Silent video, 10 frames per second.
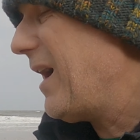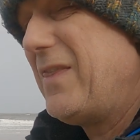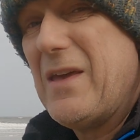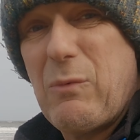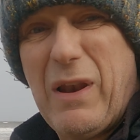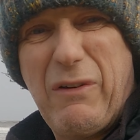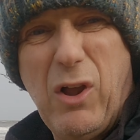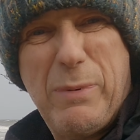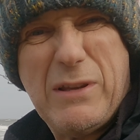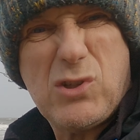and then we'll have a
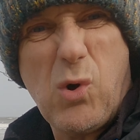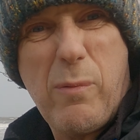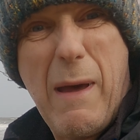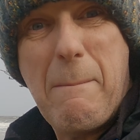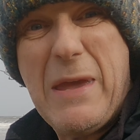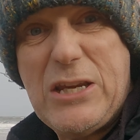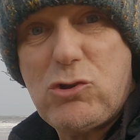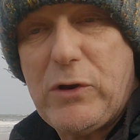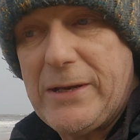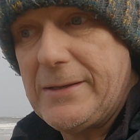little bit talk about
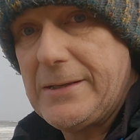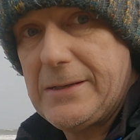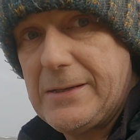metering,